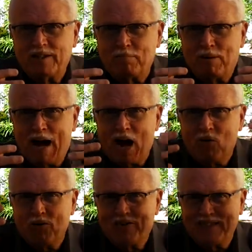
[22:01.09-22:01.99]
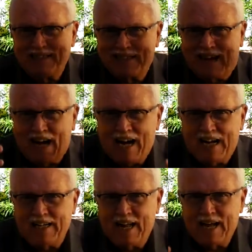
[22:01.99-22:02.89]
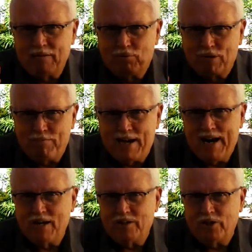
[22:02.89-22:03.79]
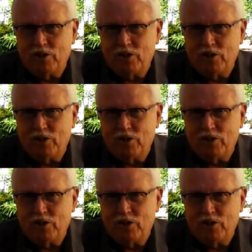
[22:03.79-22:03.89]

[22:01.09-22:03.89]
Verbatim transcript: the power that God had prepared to